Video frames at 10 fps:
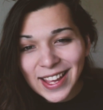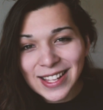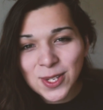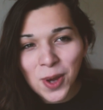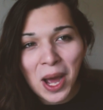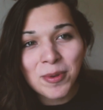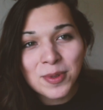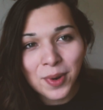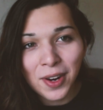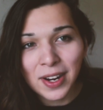And so I
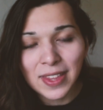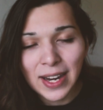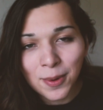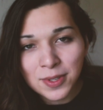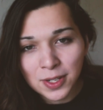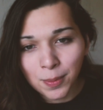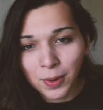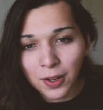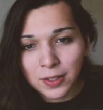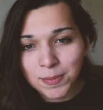was worried that I was gonna
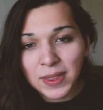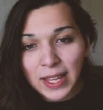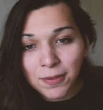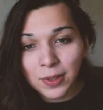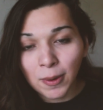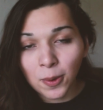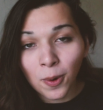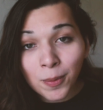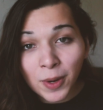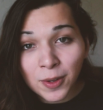bald, but thankfully with
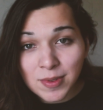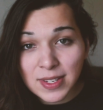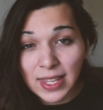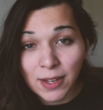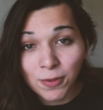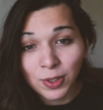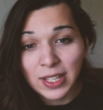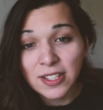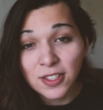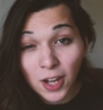hormones, they've
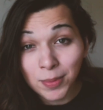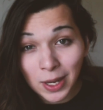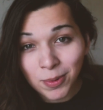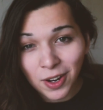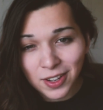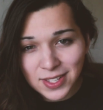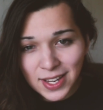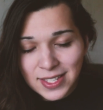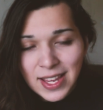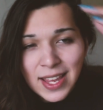really stopped that
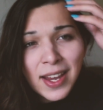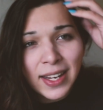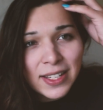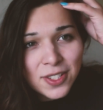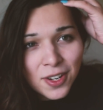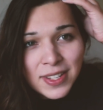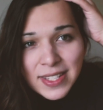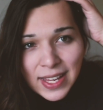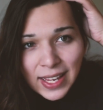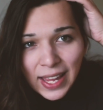process. And I started
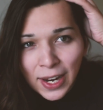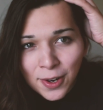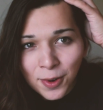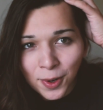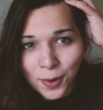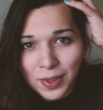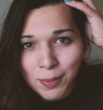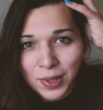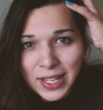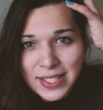seeing hair growth
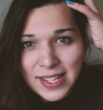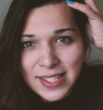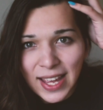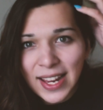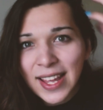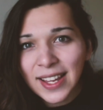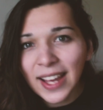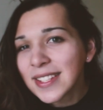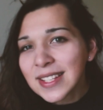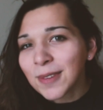in places that
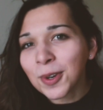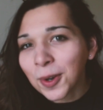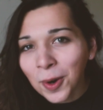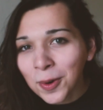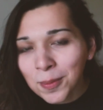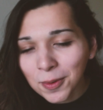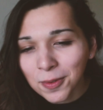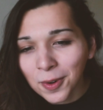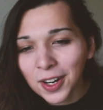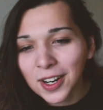it's never grown
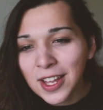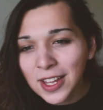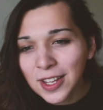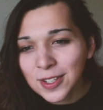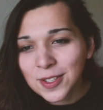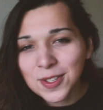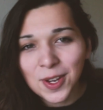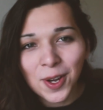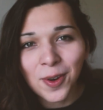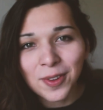before.
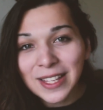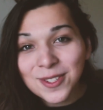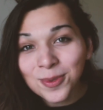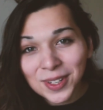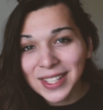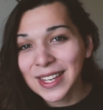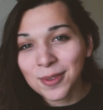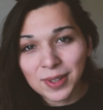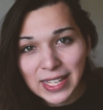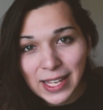So that's really,
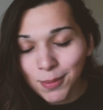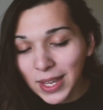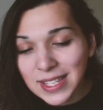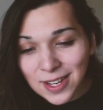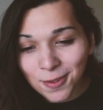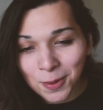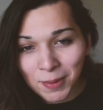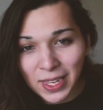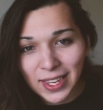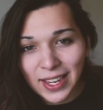really amazing for
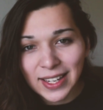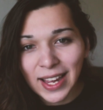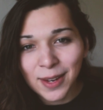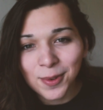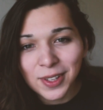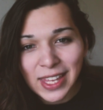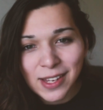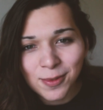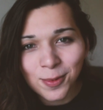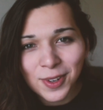me, and I
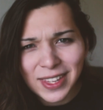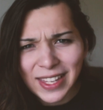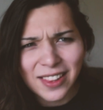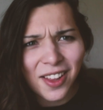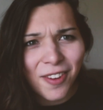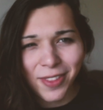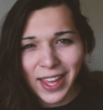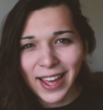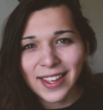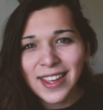really, really love
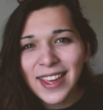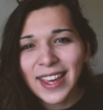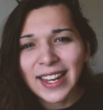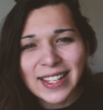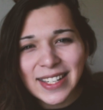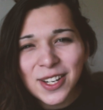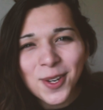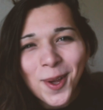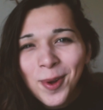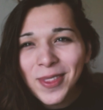that. And I
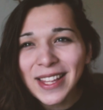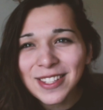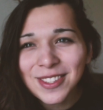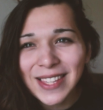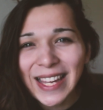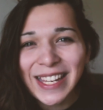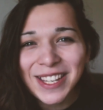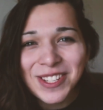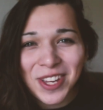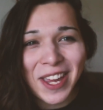didn't know that it
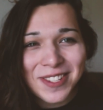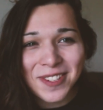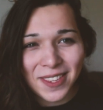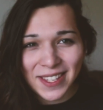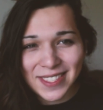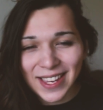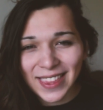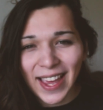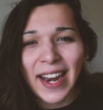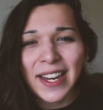could change things
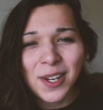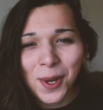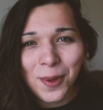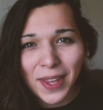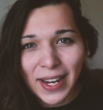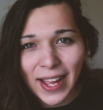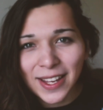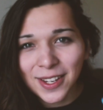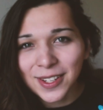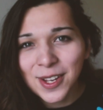like that. I didn't know that I
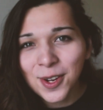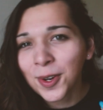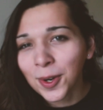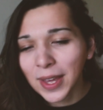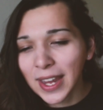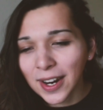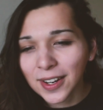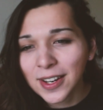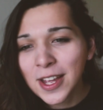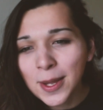could grow hair.
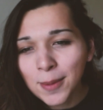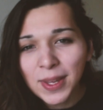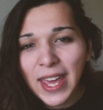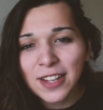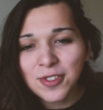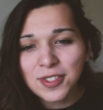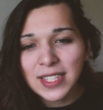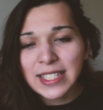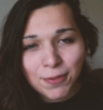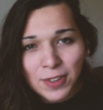But yeah, just
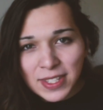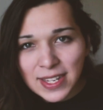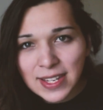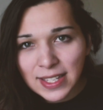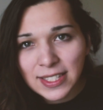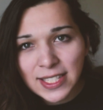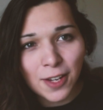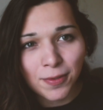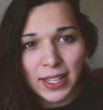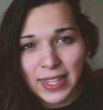the differences and
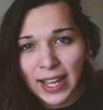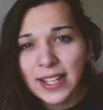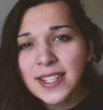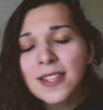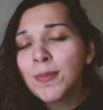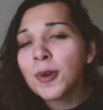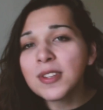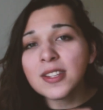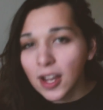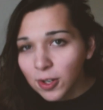stuff like that. It's the
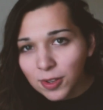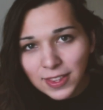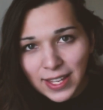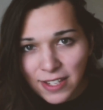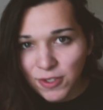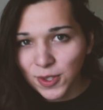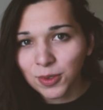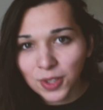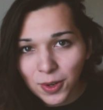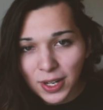most subtle things
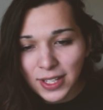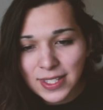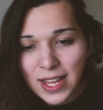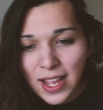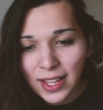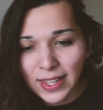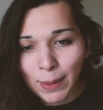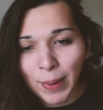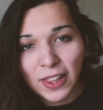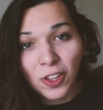you'll notice,
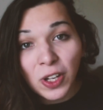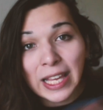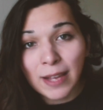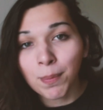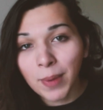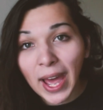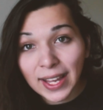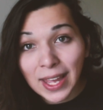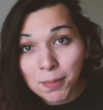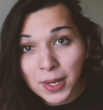like by looking
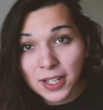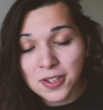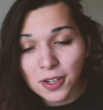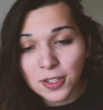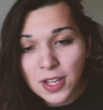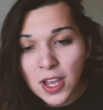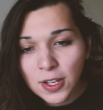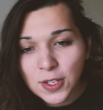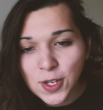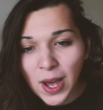back at pictures.
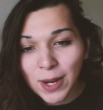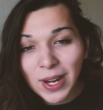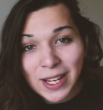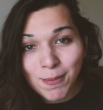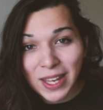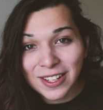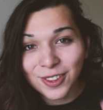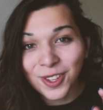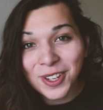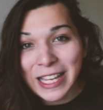So I
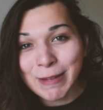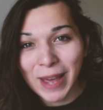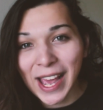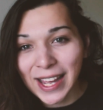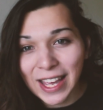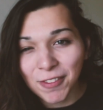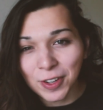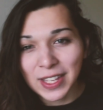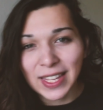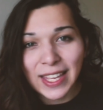recommend looking back
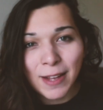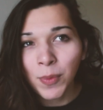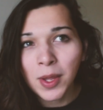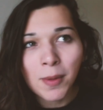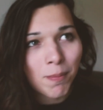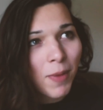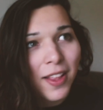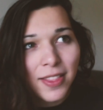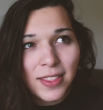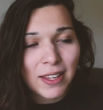every like
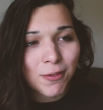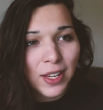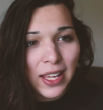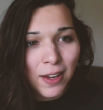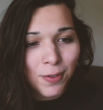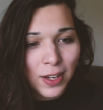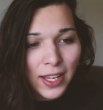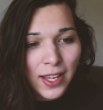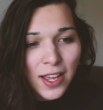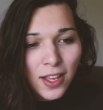month,
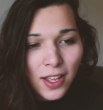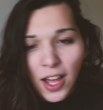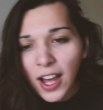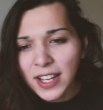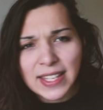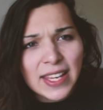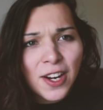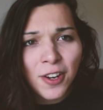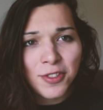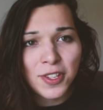every a
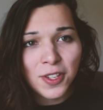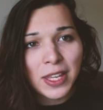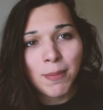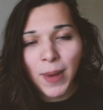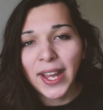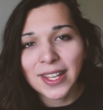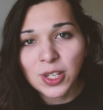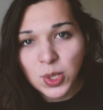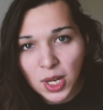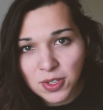year, just looking back at
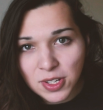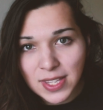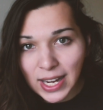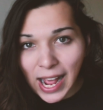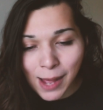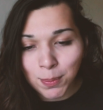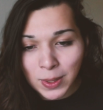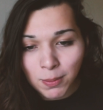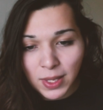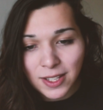the changes that
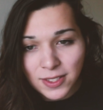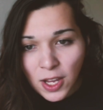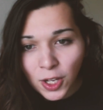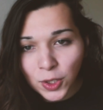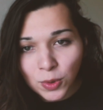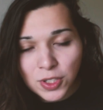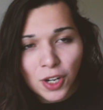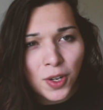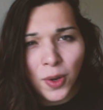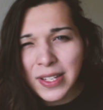happened, because you'll
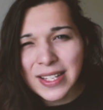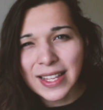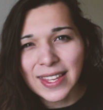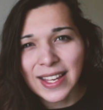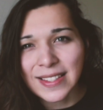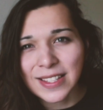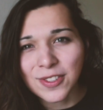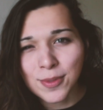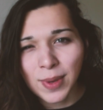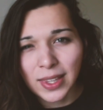start noticing things and
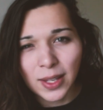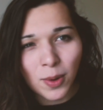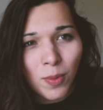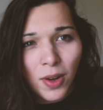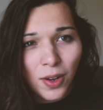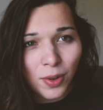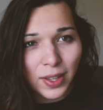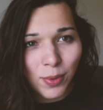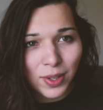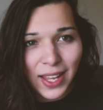just being like, whoa,
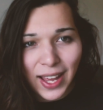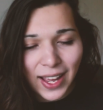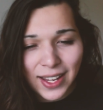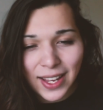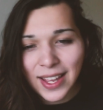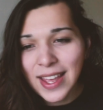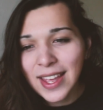like what the heck?